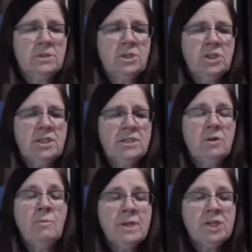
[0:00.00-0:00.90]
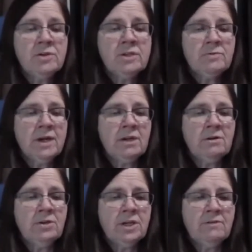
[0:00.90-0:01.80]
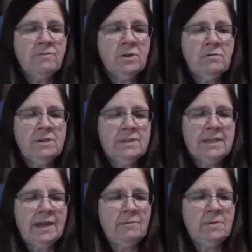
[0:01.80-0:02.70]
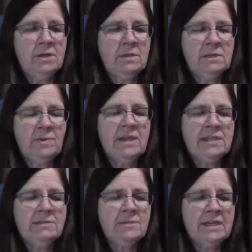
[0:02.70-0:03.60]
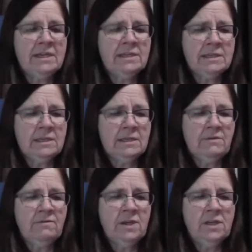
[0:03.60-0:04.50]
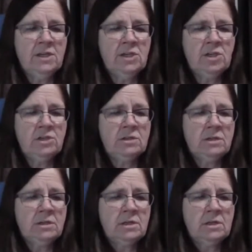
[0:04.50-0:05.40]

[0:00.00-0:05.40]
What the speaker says: She's an obituary writer looking for a new assignment, spending some days in the village